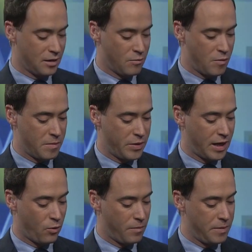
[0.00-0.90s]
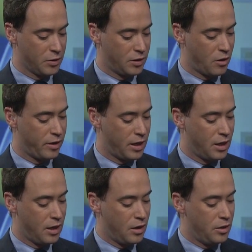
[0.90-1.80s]
in a moment, but I want people to know that
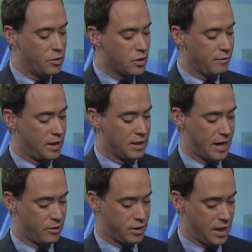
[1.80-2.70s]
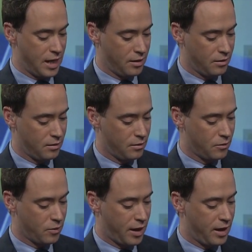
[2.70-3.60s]
you serve the entire state,
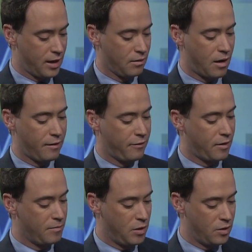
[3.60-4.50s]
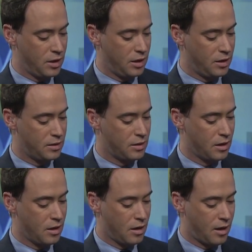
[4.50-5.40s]
right? And a lot of communities
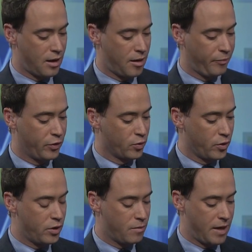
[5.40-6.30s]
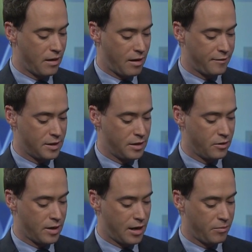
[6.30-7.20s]
through your main office here
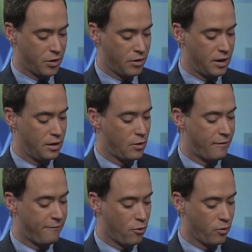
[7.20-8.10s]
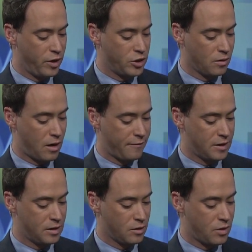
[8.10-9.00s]
in Albuquerque, and you have 4 regional
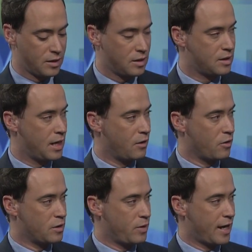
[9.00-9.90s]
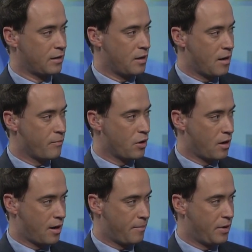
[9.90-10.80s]
offices across the state. Chris, we had the number
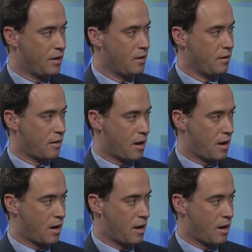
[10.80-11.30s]
up, the